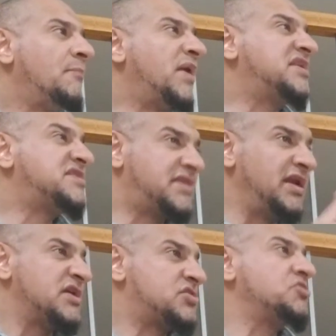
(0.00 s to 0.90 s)
but
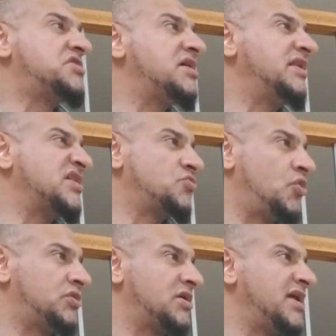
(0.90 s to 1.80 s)
still is considered as
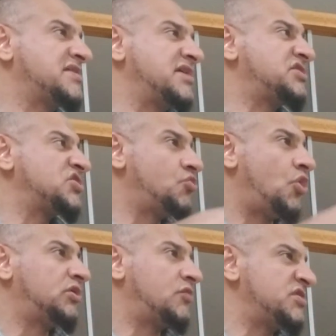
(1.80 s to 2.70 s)
water, like such as
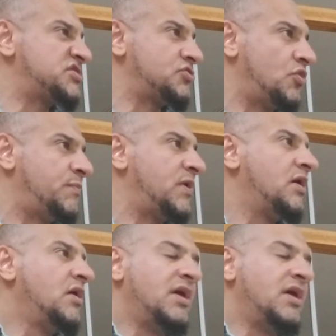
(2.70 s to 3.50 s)
water with soap,